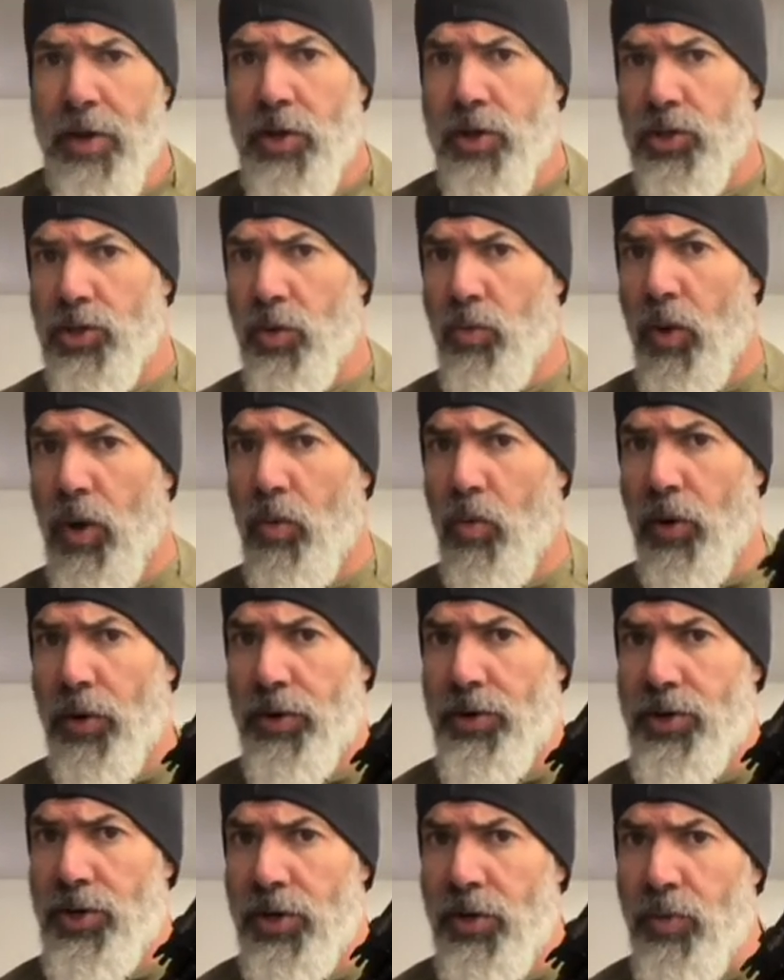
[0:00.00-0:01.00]
So what
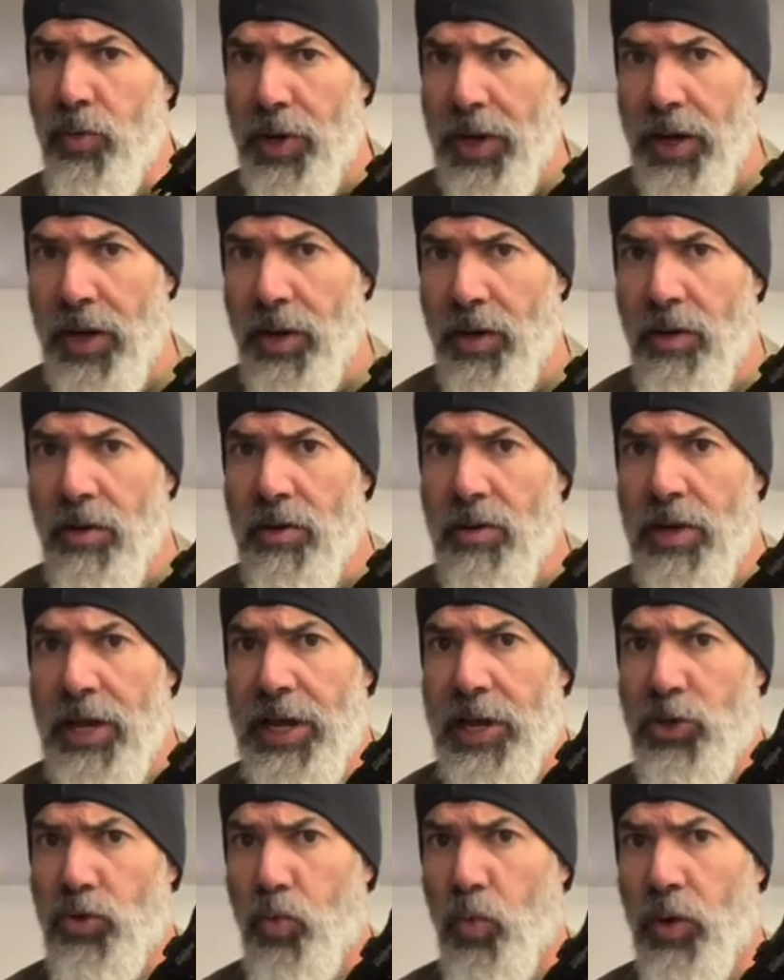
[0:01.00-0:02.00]
we're doing
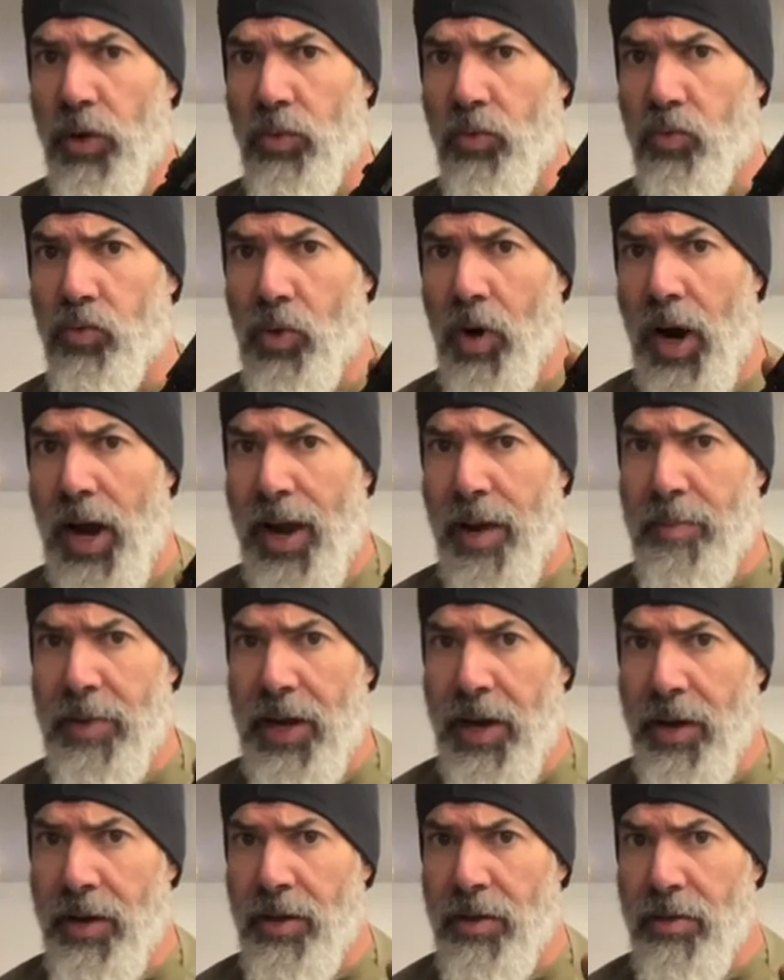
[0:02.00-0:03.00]
is we're
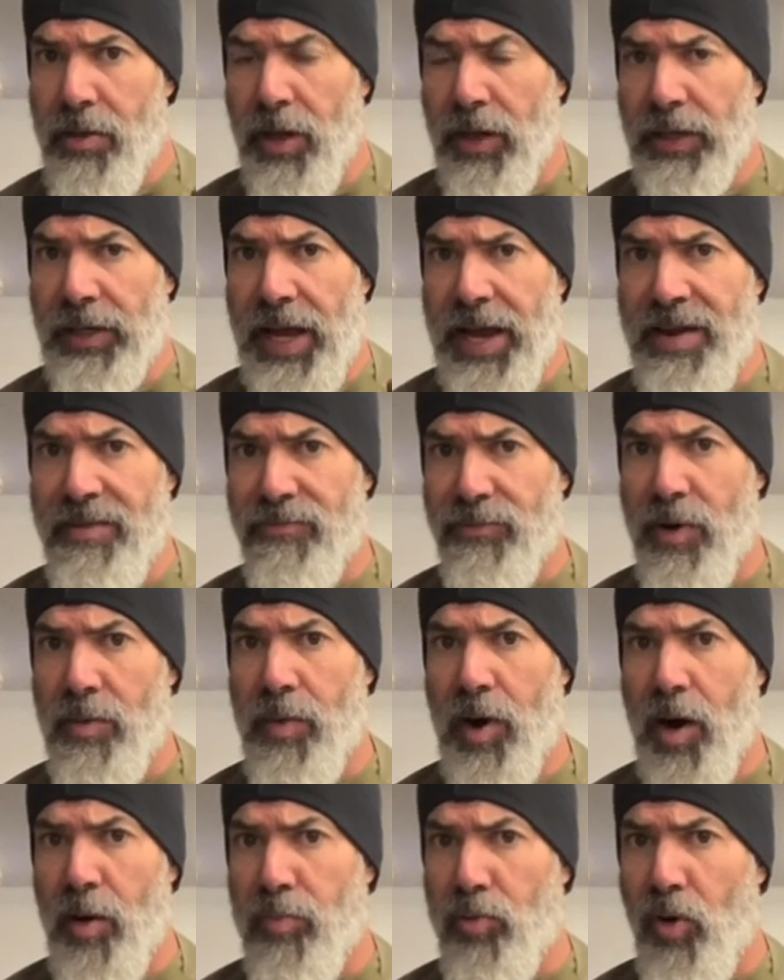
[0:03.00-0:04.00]
robbing the light from
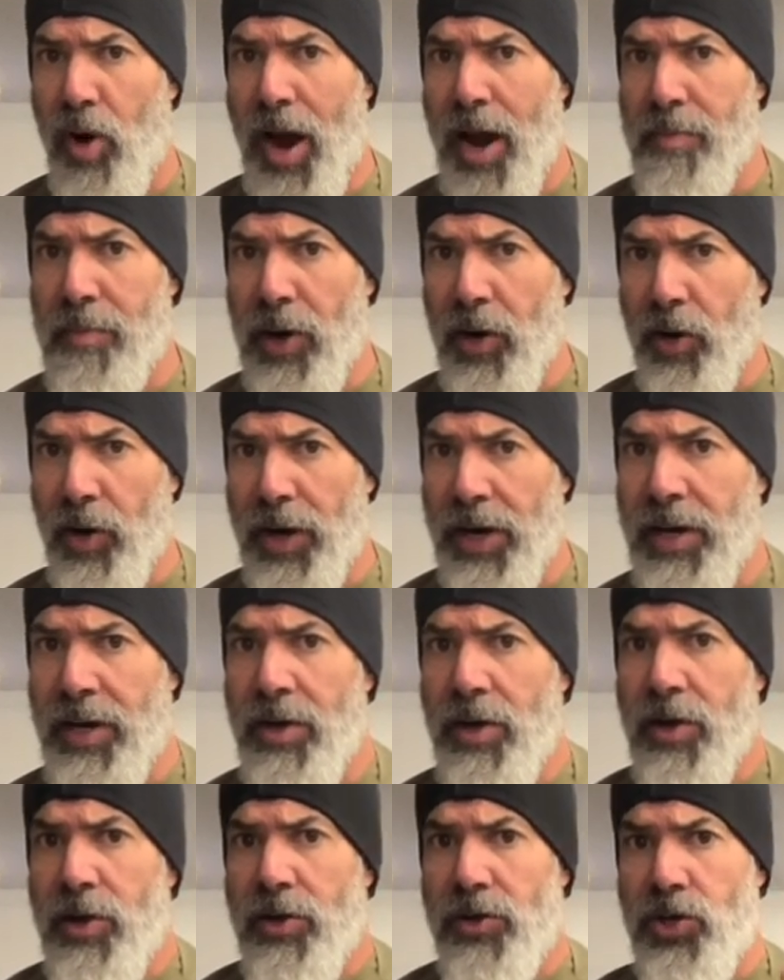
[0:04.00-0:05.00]
our primary
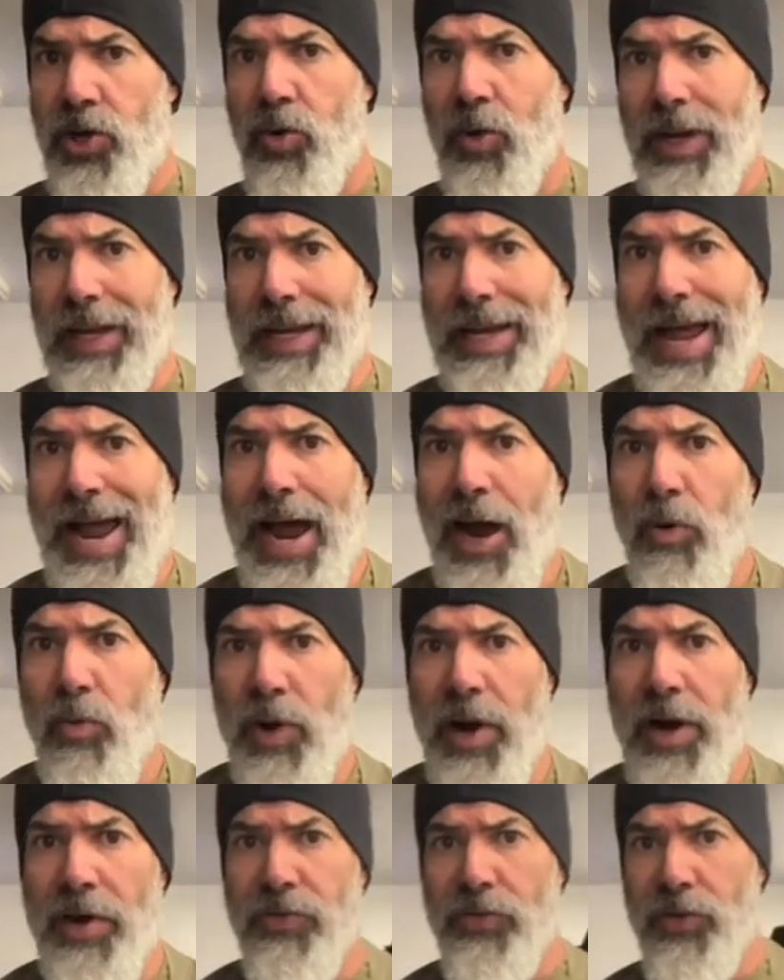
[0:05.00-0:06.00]
to allow
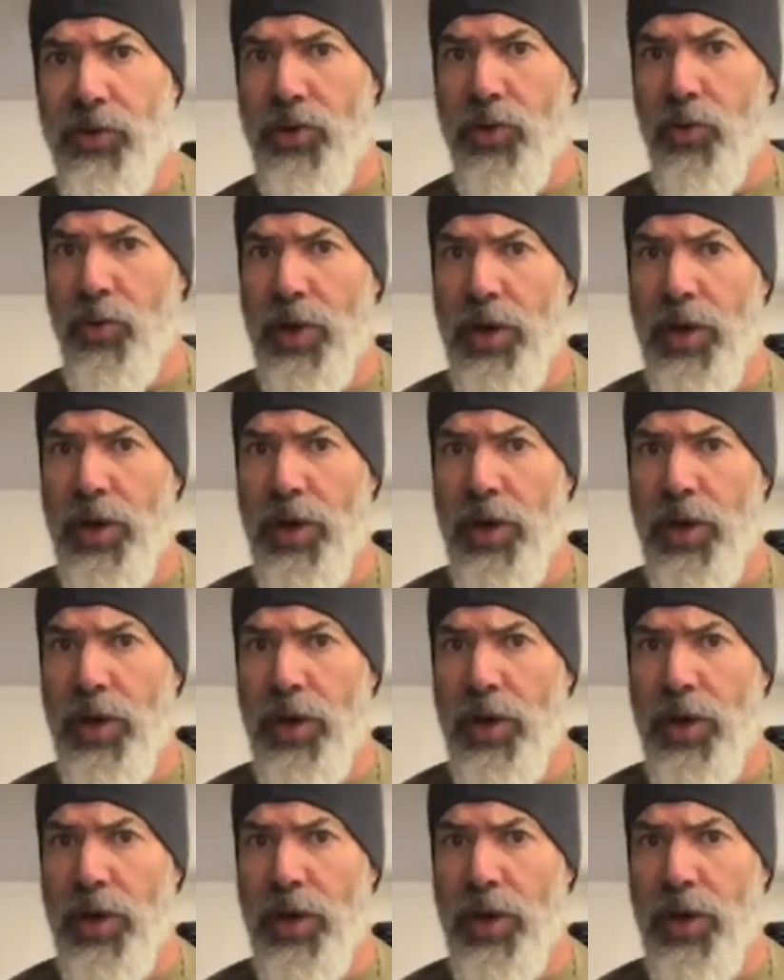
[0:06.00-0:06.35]
us to do